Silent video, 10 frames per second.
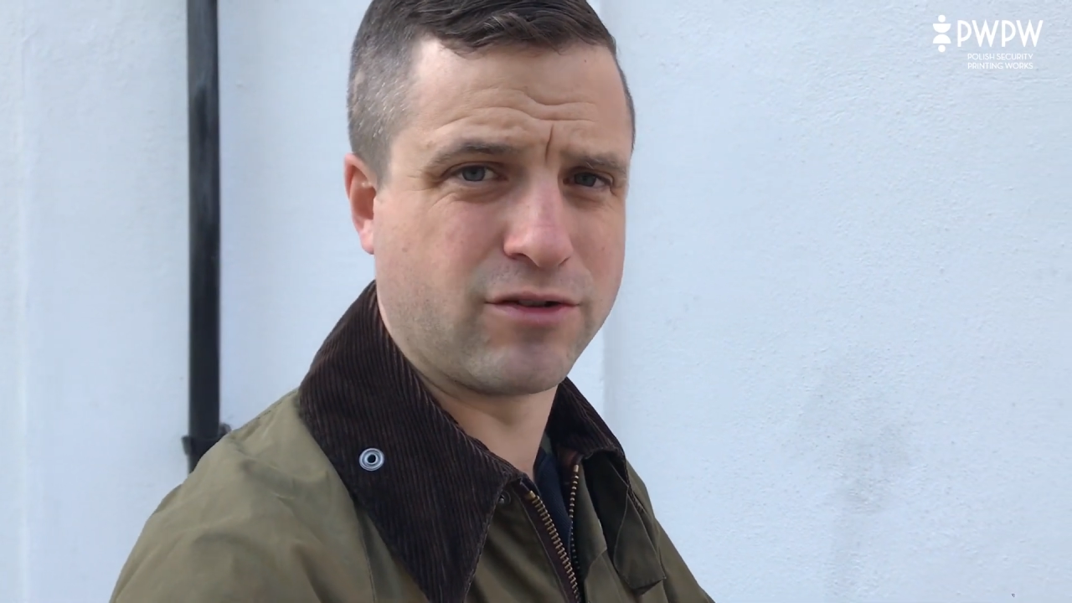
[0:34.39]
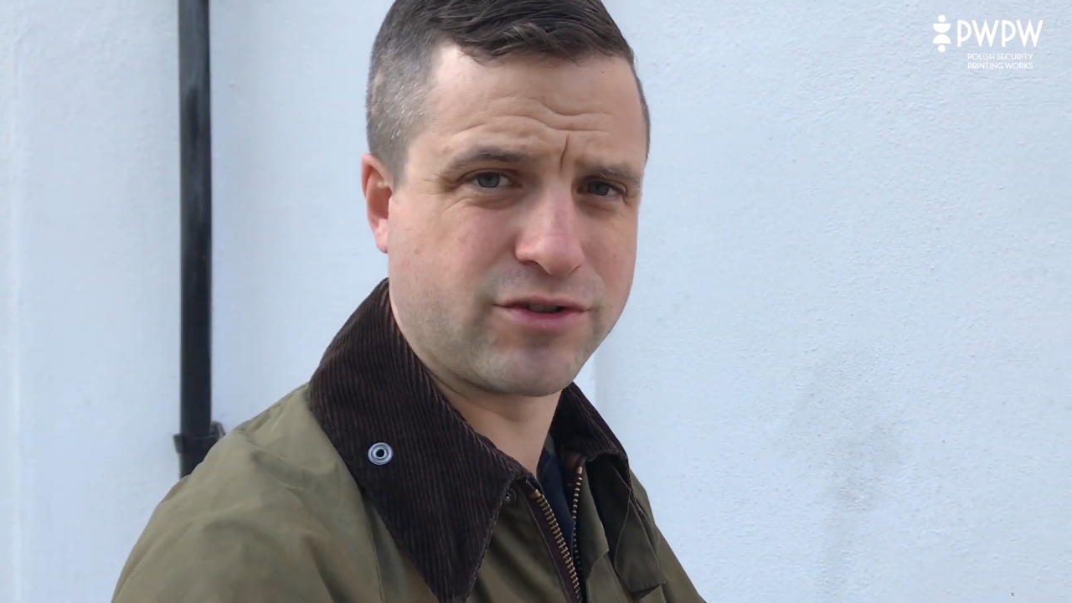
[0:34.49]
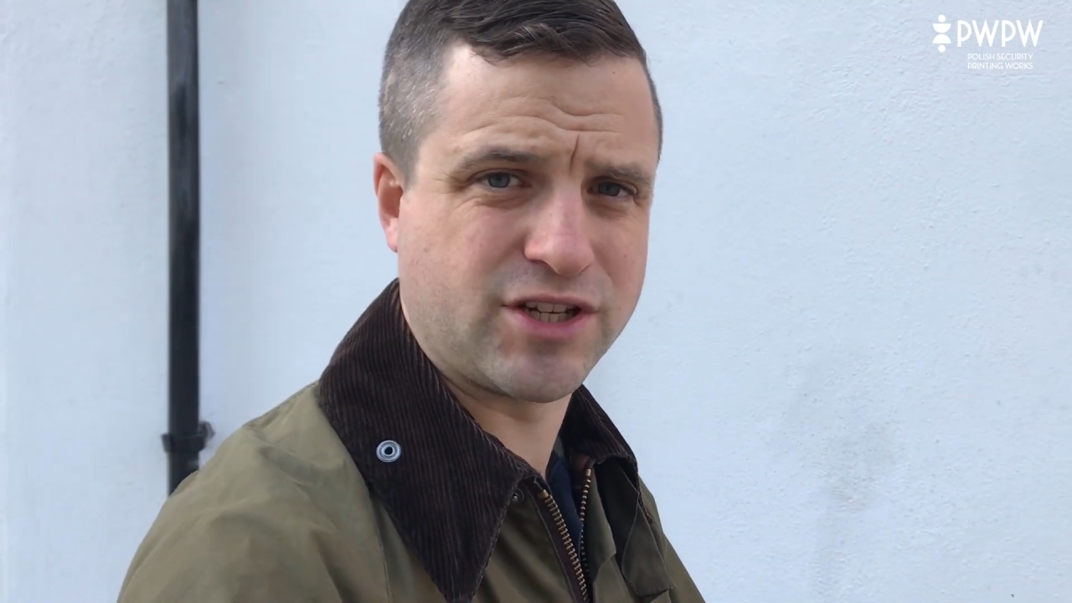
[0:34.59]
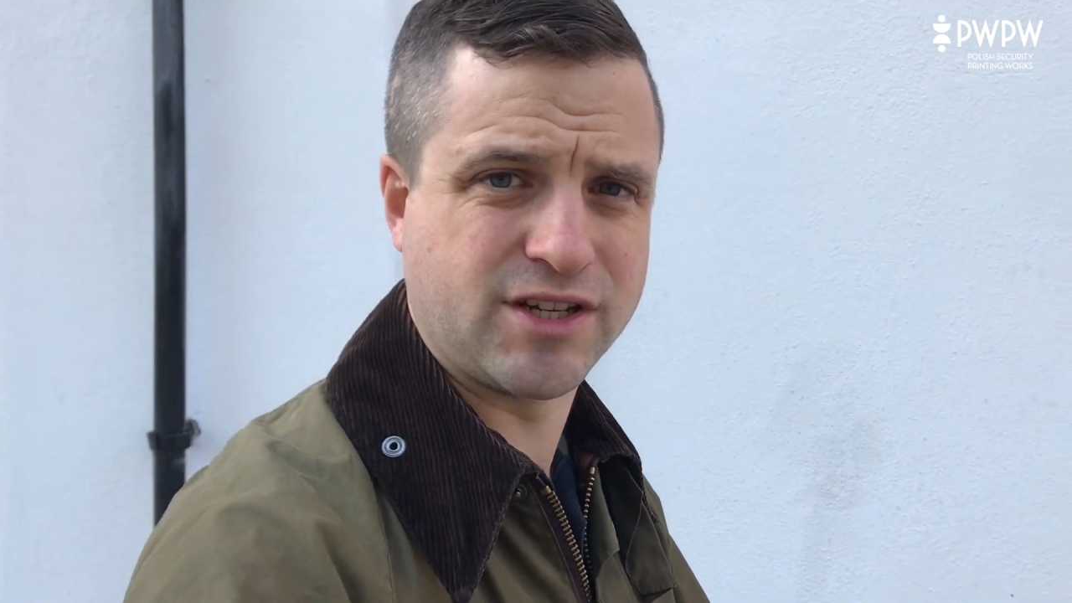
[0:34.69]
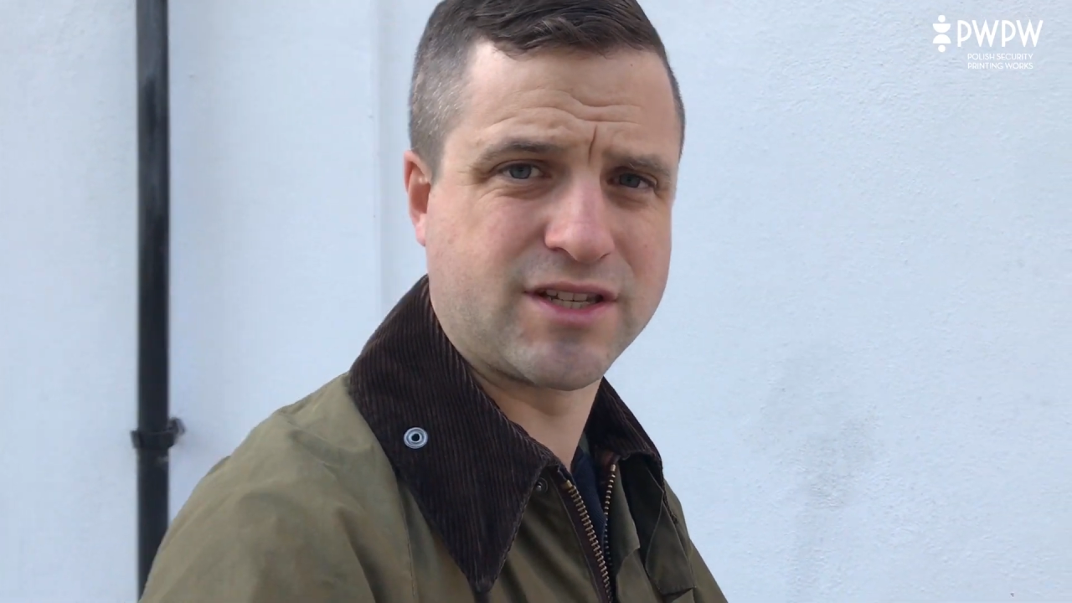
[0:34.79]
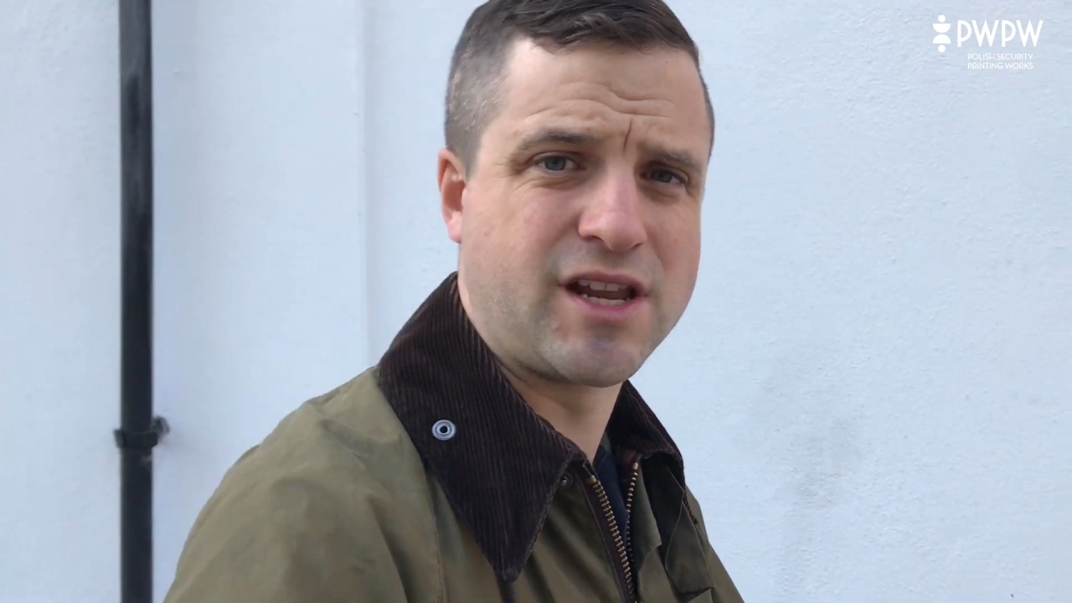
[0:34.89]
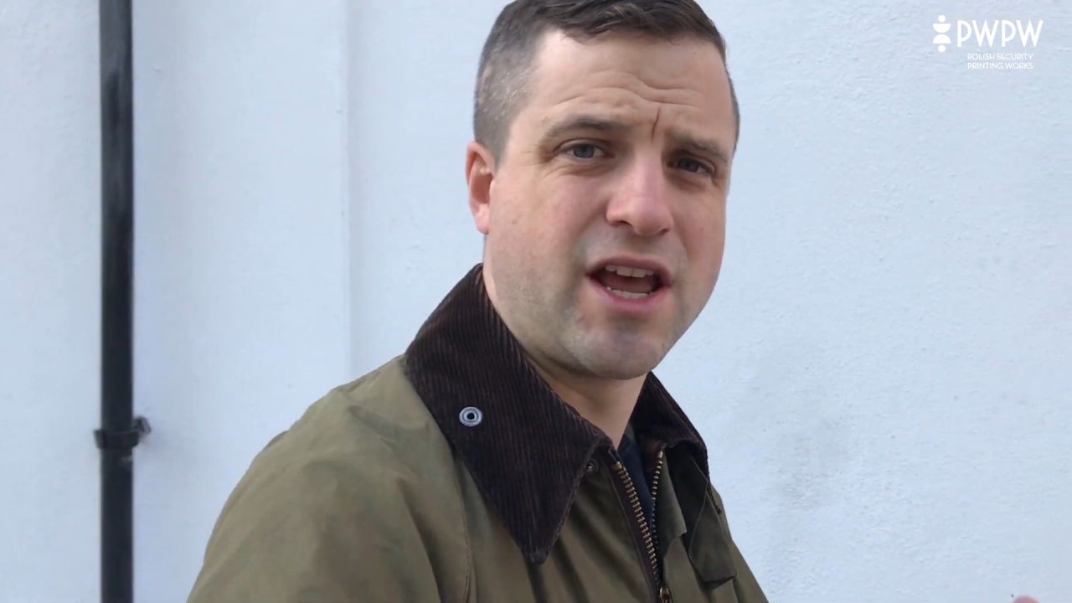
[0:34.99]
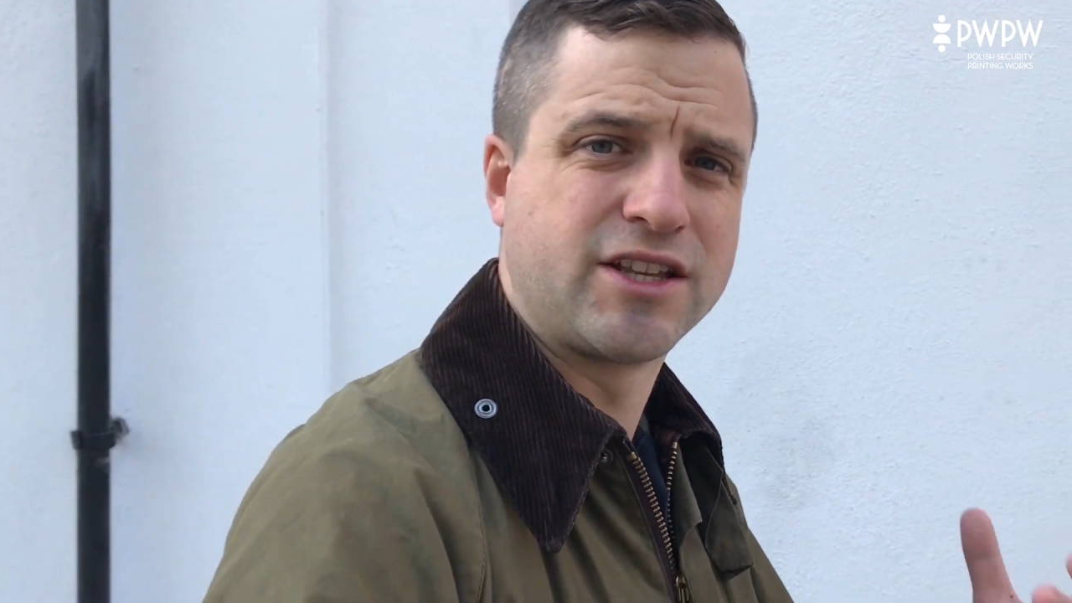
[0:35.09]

launchers